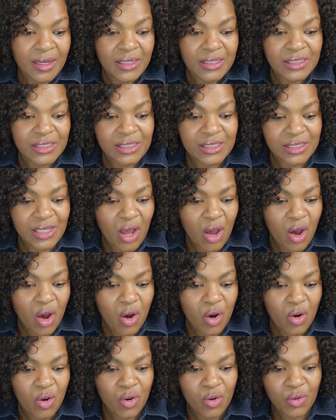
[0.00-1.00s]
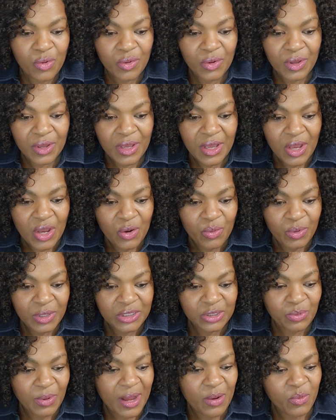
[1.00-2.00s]
So, what
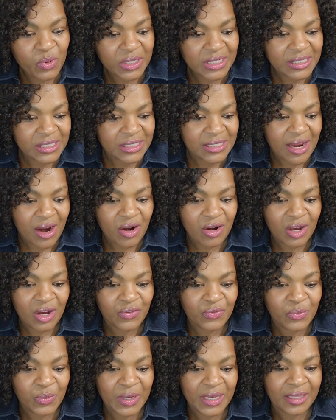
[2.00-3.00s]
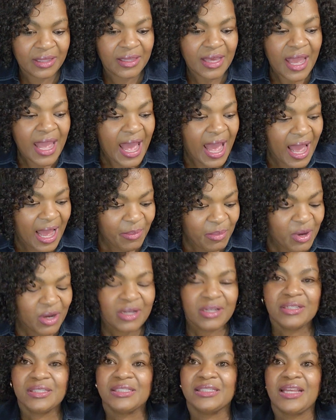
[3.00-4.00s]
do I want to start off with? I'm going
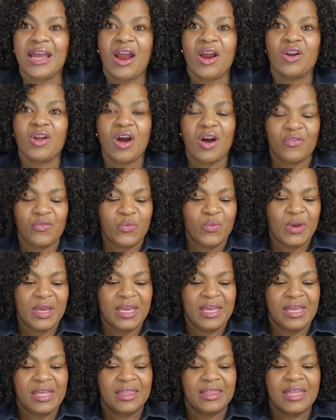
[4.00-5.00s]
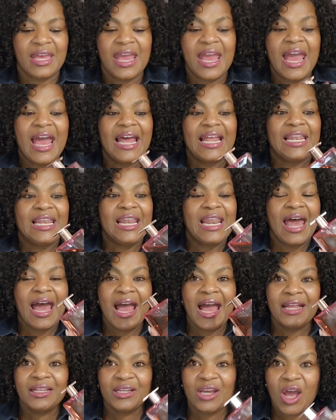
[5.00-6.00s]
to start off with
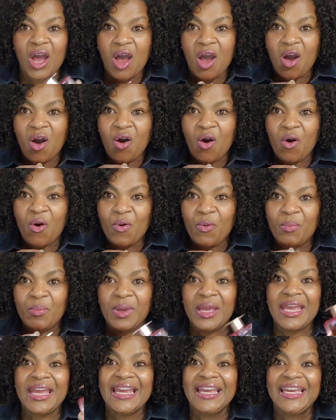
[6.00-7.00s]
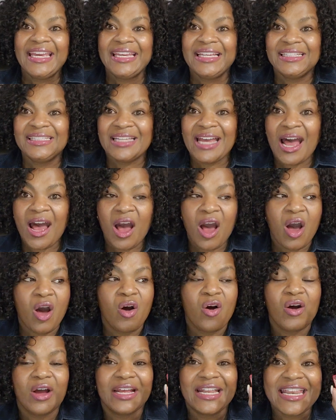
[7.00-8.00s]
Lancome Idôle
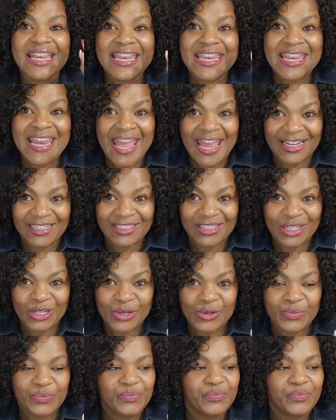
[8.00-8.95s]
Nectar.